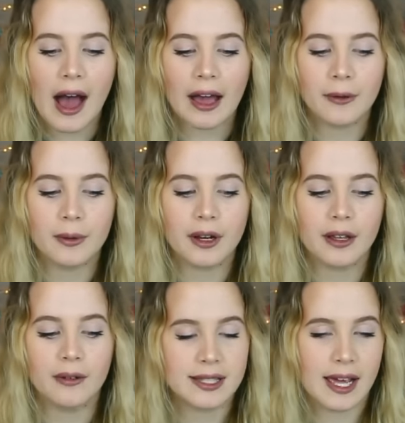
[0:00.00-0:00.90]
I want
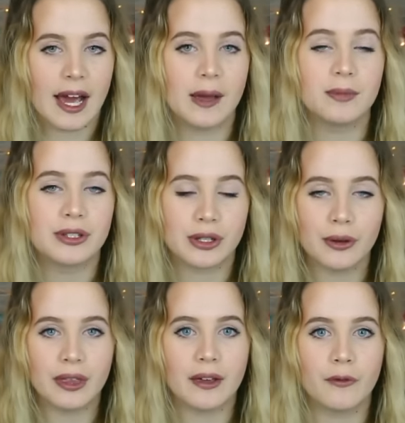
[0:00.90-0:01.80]
to say I'm
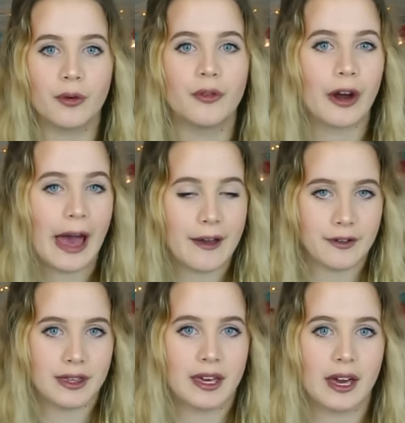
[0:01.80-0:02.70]
so thankful for
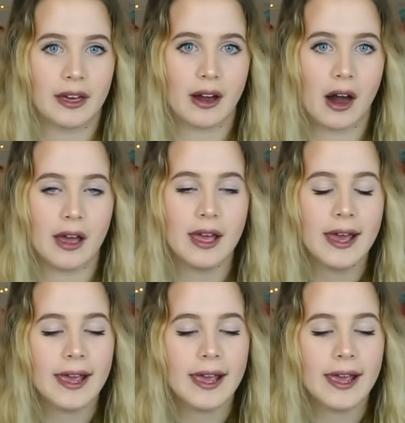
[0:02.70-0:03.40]
everything I got,